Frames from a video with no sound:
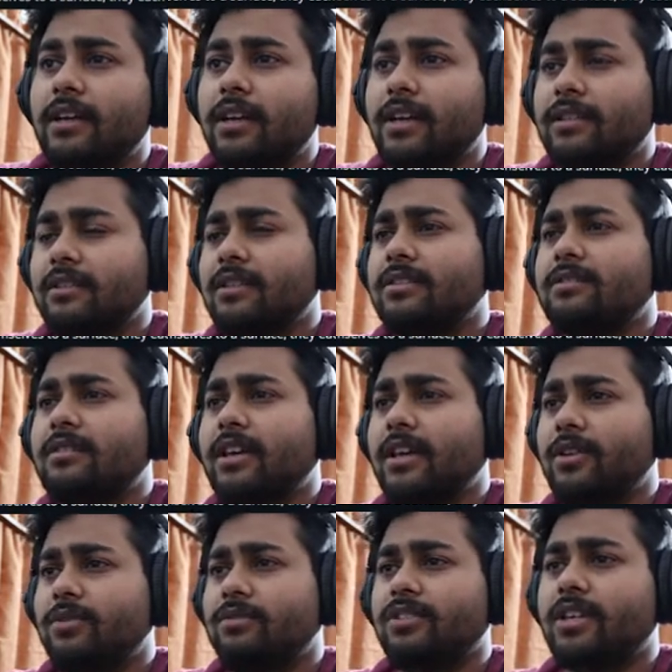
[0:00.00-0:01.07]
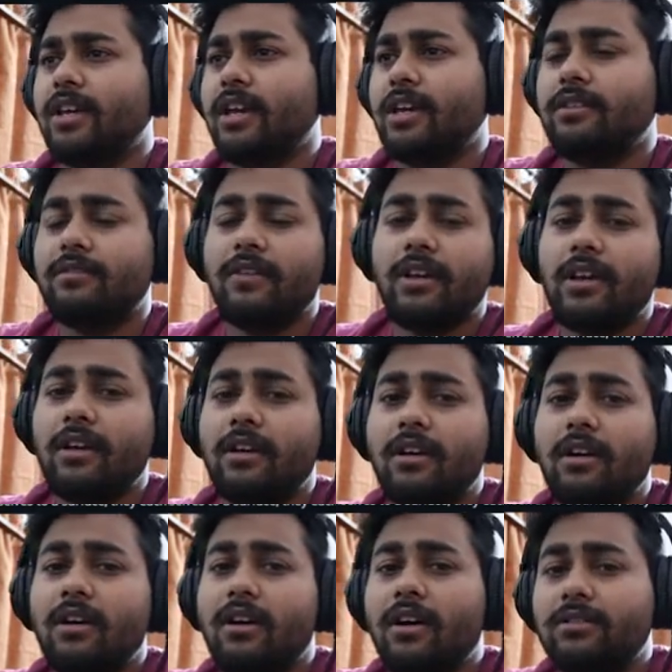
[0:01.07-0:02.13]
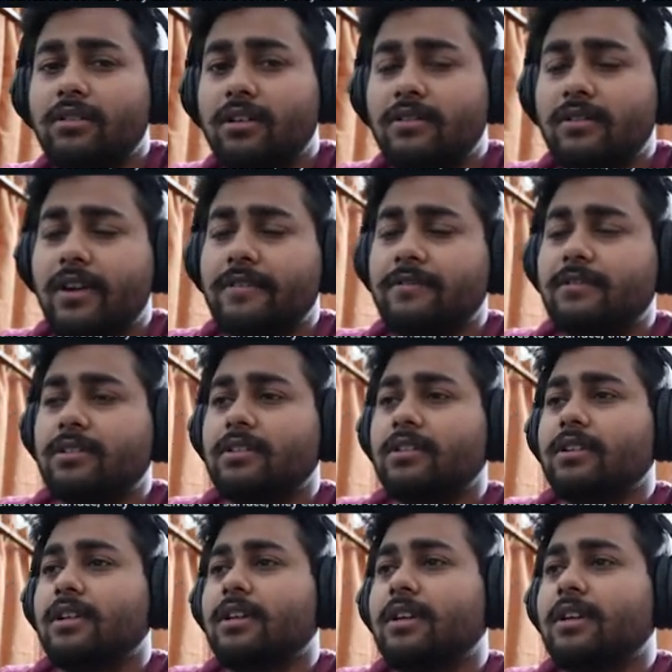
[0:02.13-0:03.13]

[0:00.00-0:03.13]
in this A U G A three assault rifle,